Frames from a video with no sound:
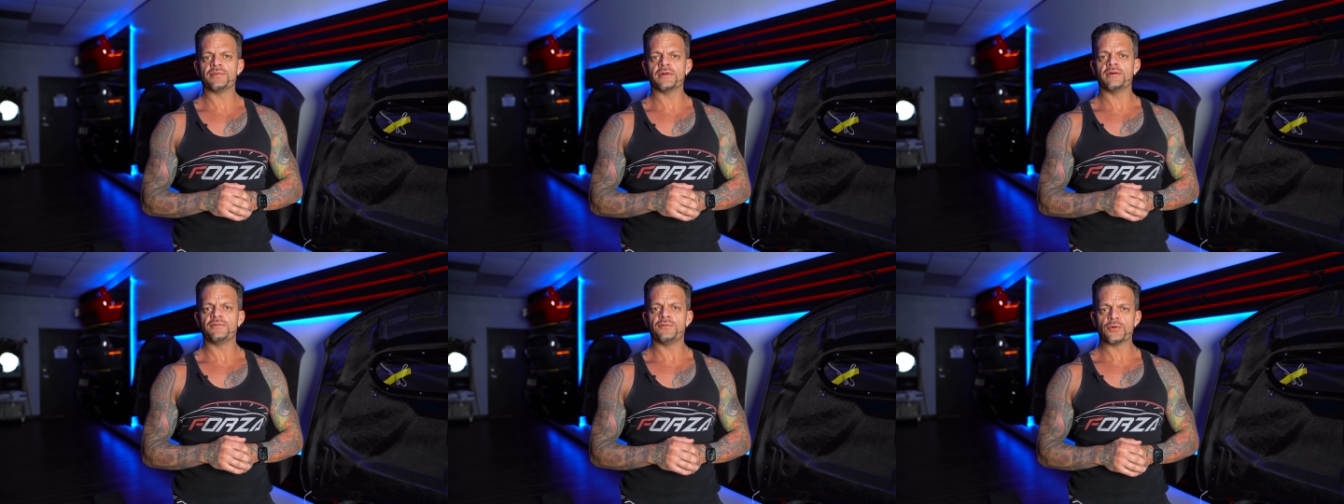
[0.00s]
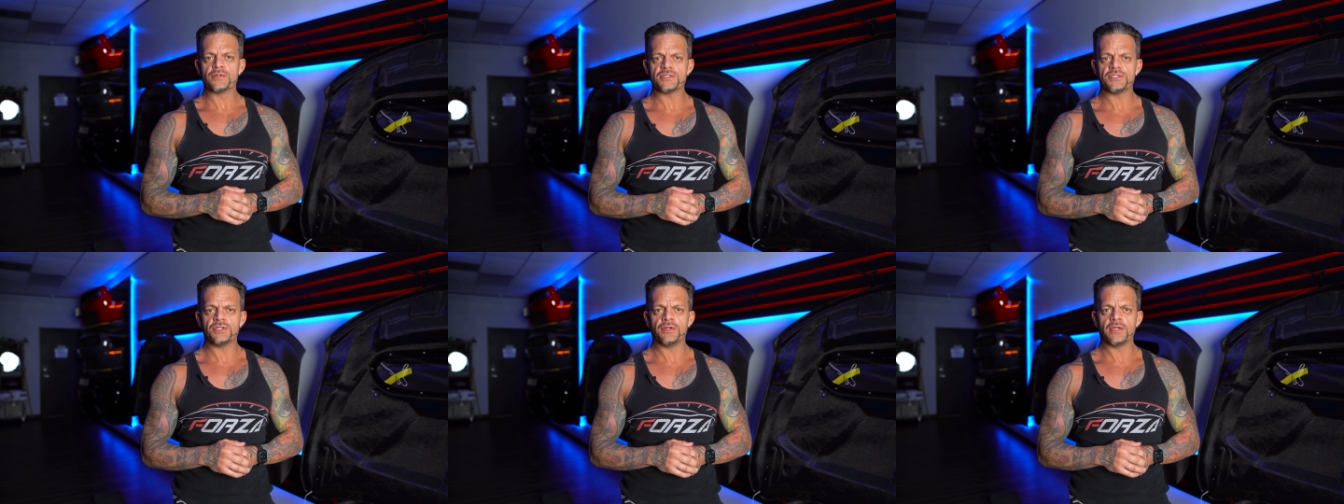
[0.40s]
from
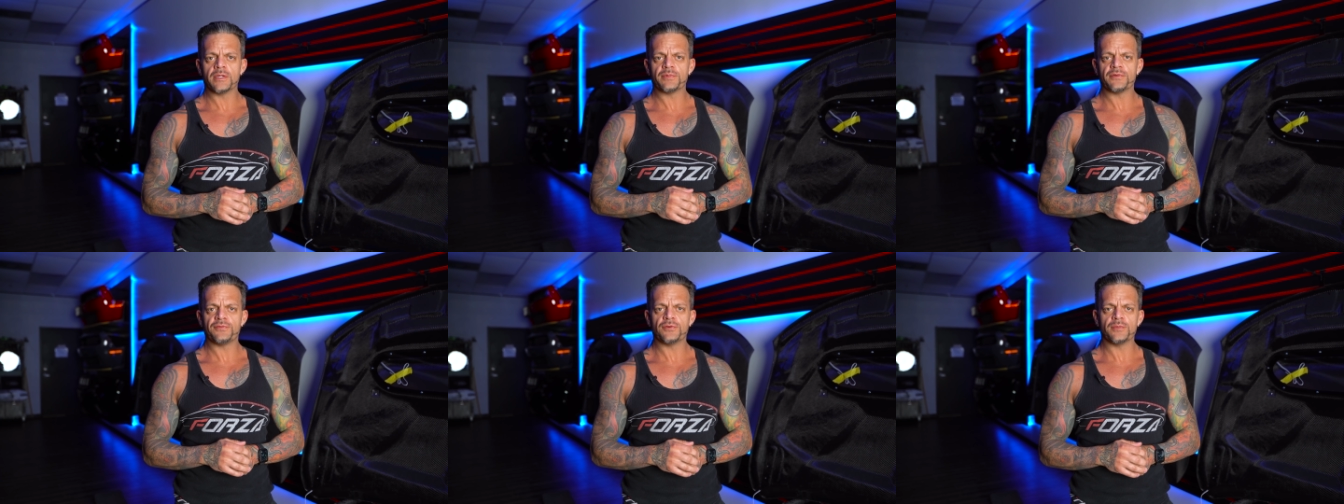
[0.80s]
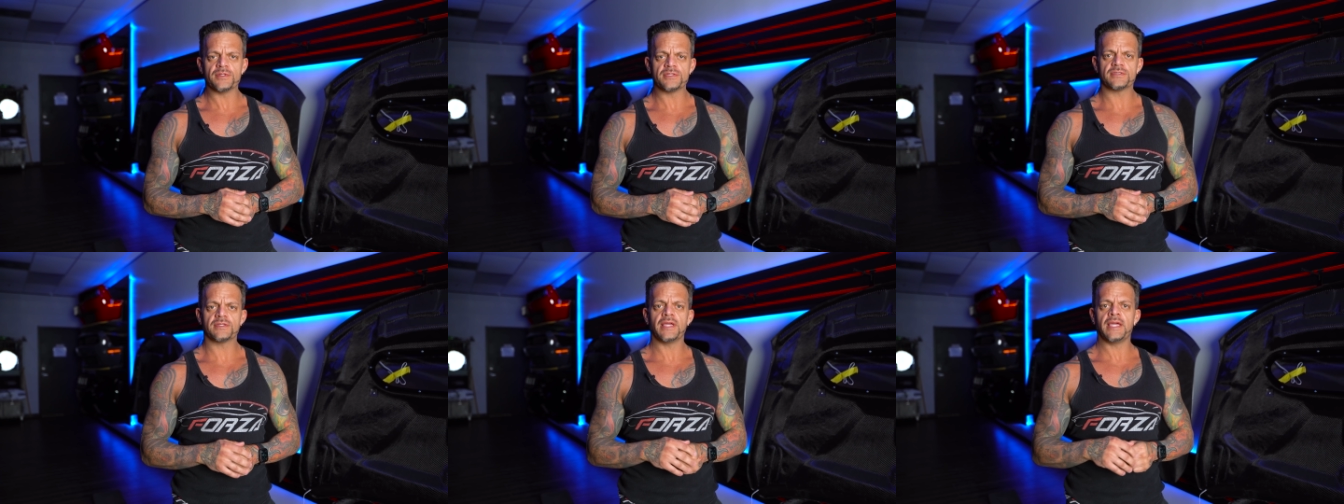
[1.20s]
Forza Tuning and
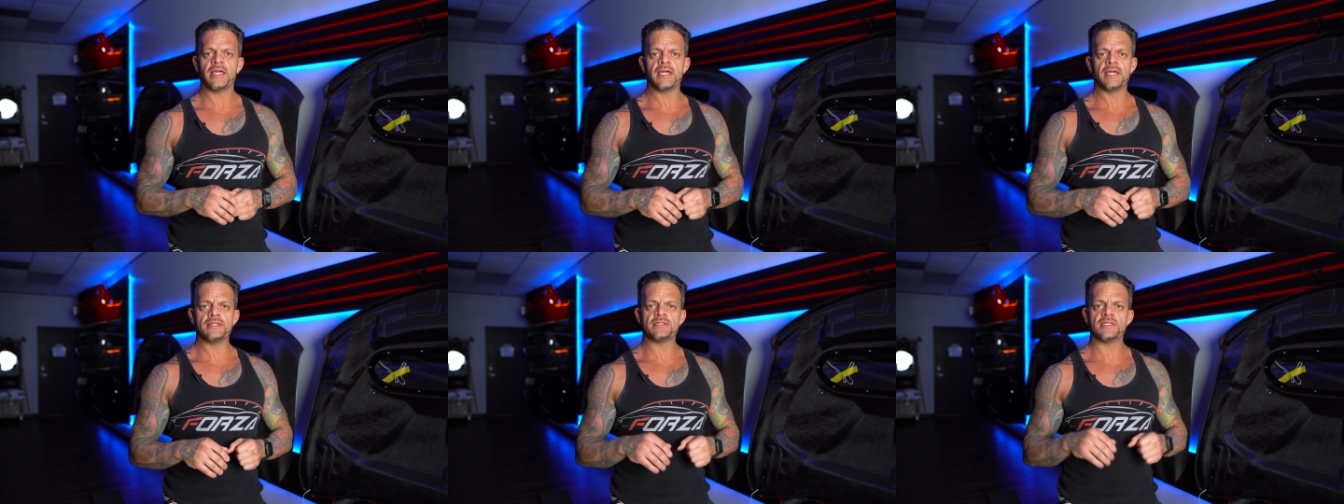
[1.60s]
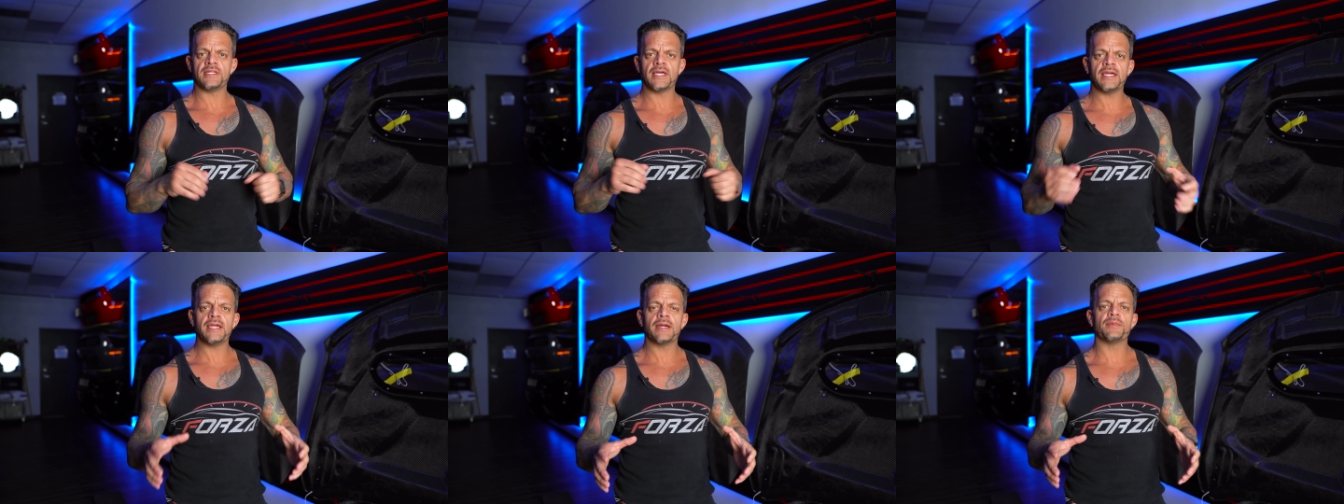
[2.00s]
Performance. And
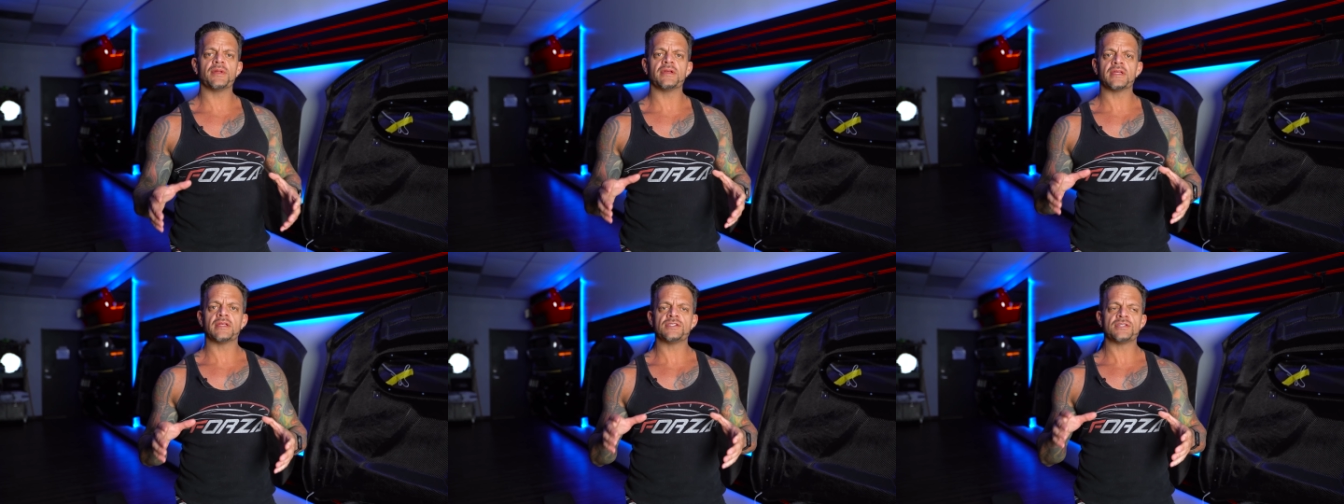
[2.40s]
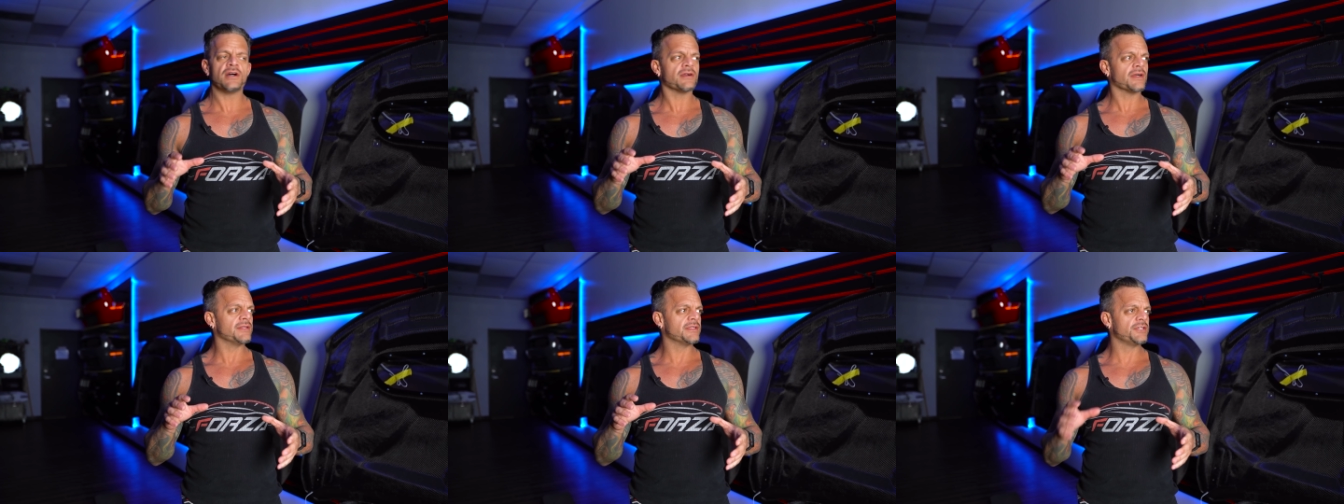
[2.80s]
today I'm gonna
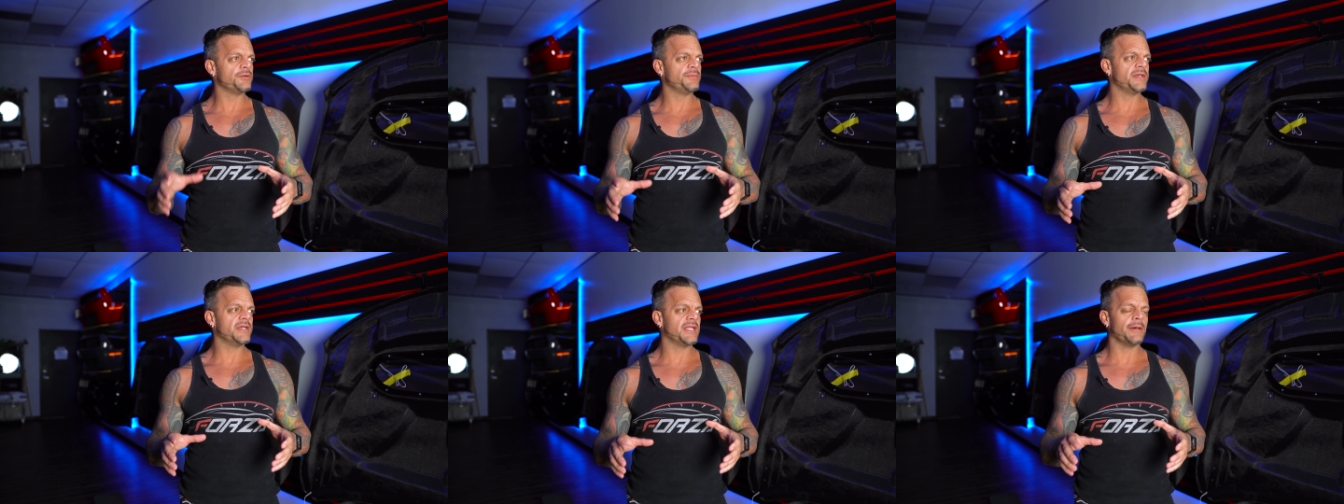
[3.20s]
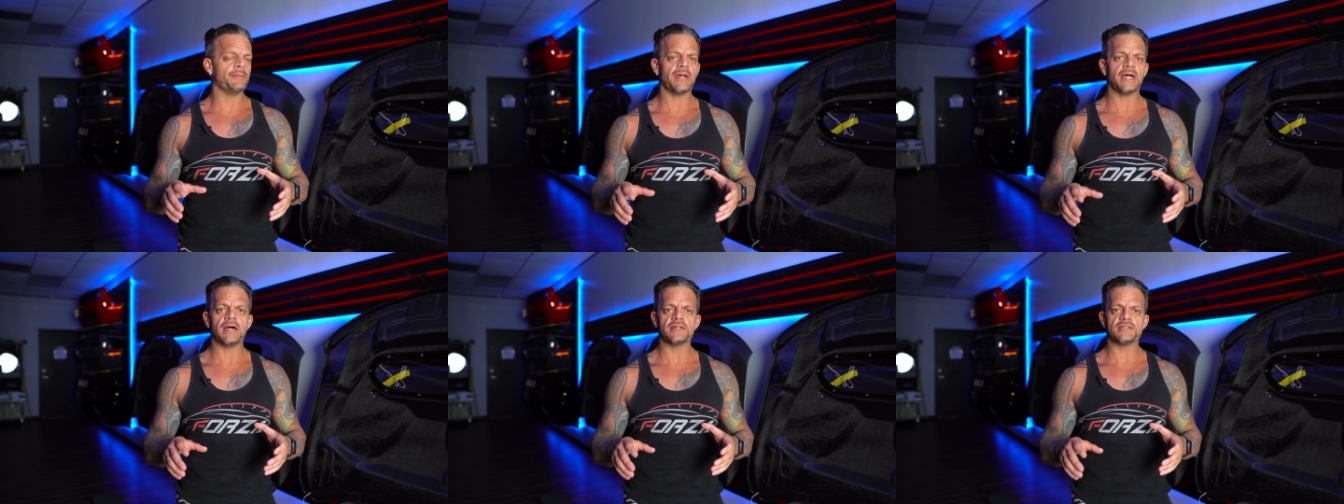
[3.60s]
talk a little bit
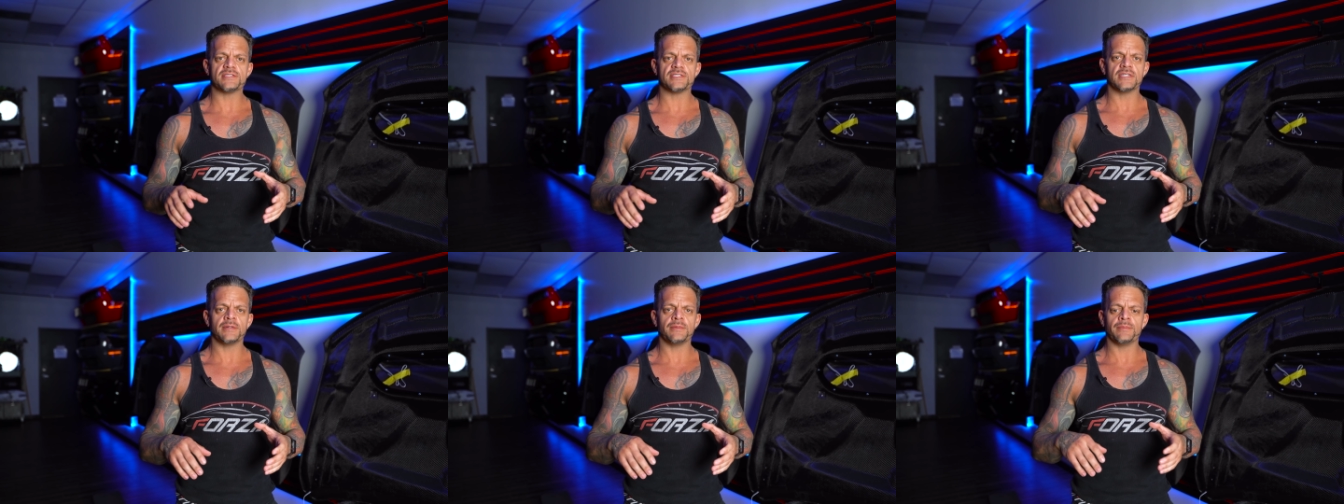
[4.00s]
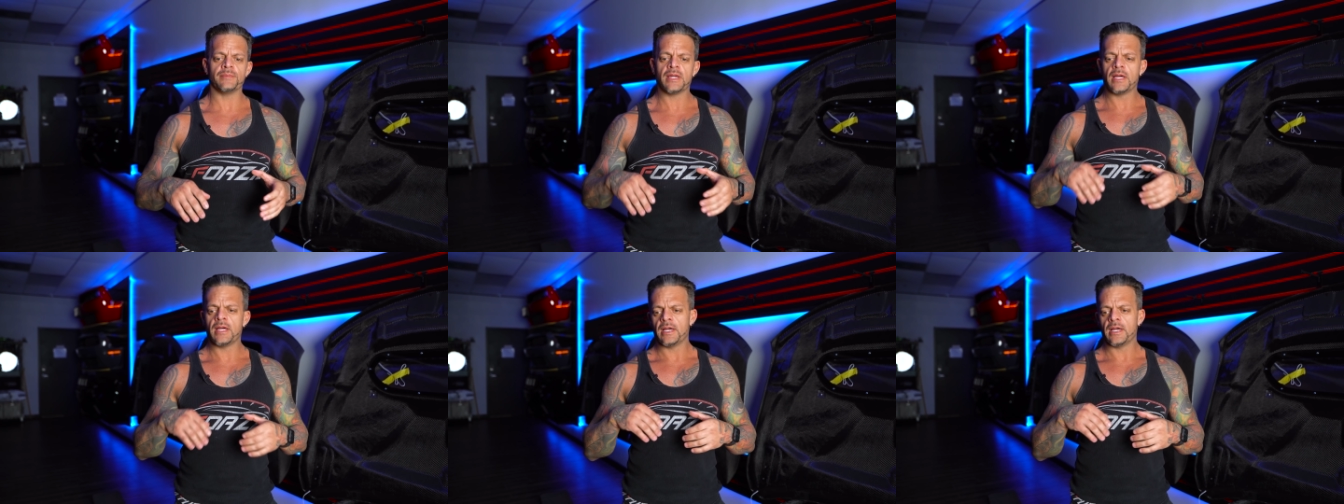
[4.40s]
about some,